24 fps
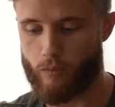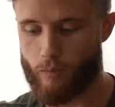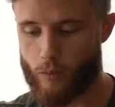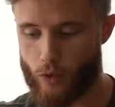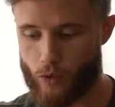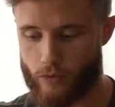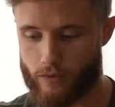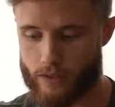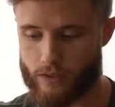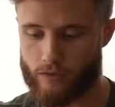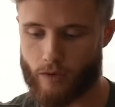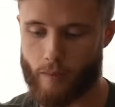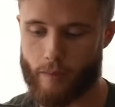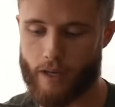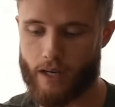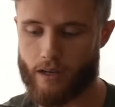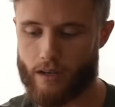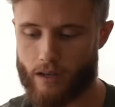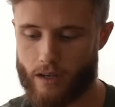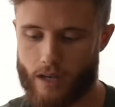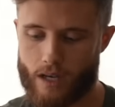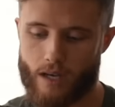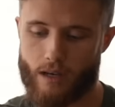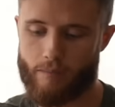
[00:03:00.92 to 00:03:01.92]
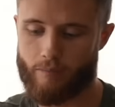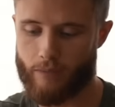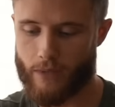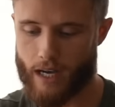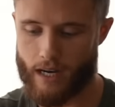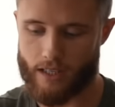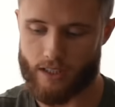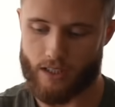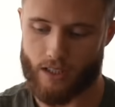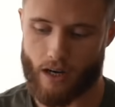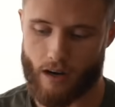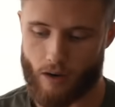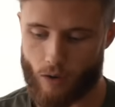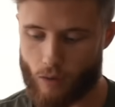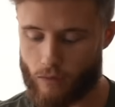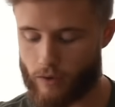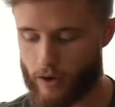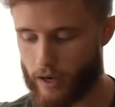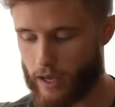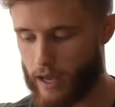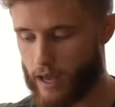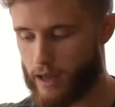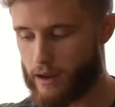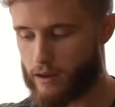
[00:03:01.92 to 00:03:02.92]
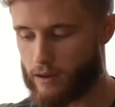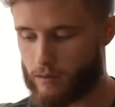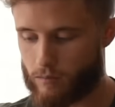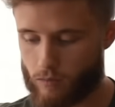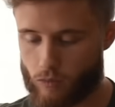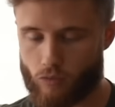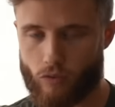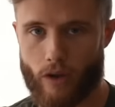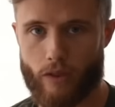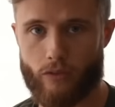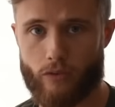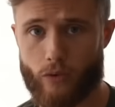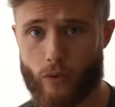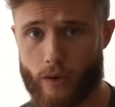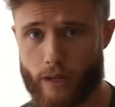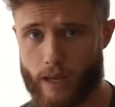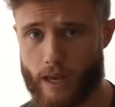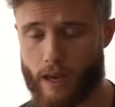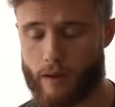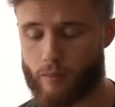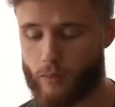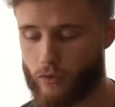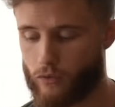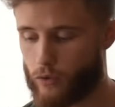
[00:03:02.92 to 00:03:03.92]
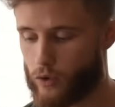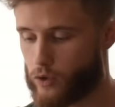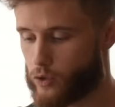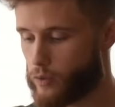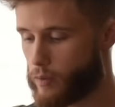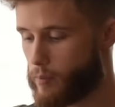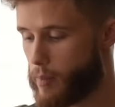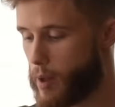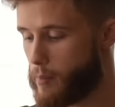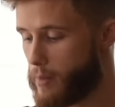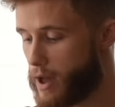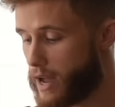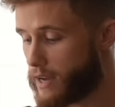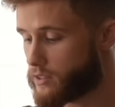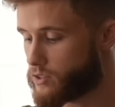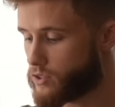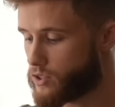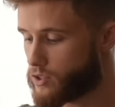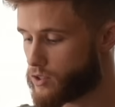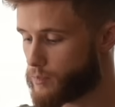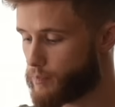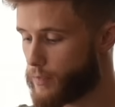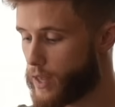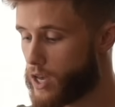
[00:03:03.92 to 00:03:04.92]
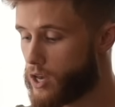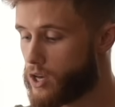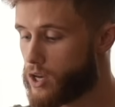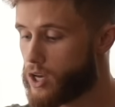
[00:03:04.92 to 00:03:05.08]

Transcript: move is for me to kind of start over again and run through it again before doing my maxes.